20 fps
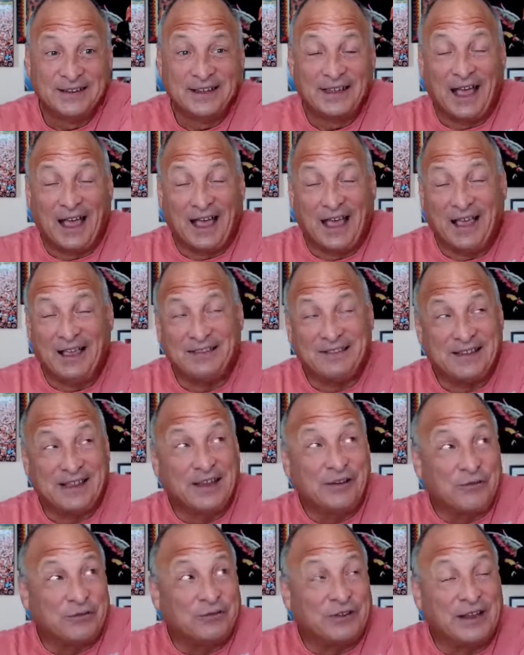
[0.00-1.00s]
It's
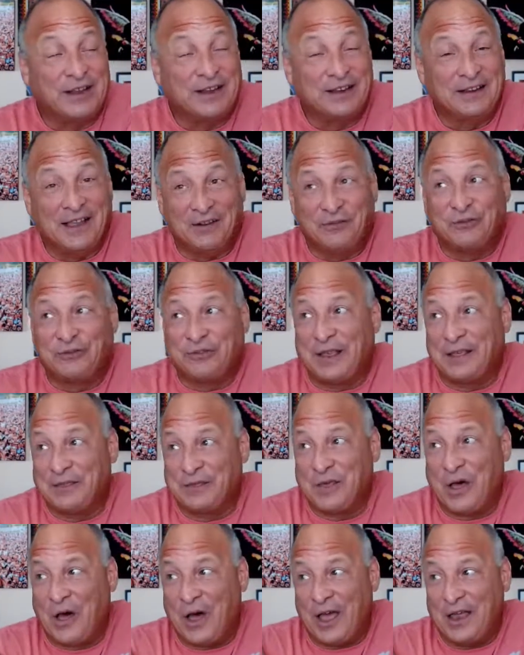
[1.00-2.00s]
interesting
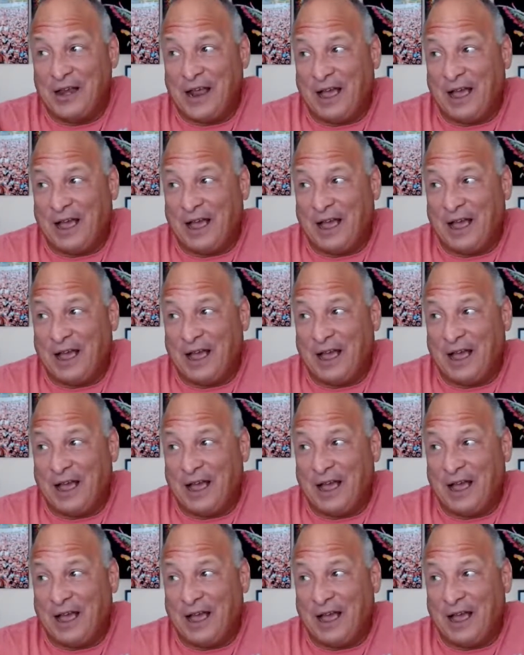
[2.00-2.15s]
thought.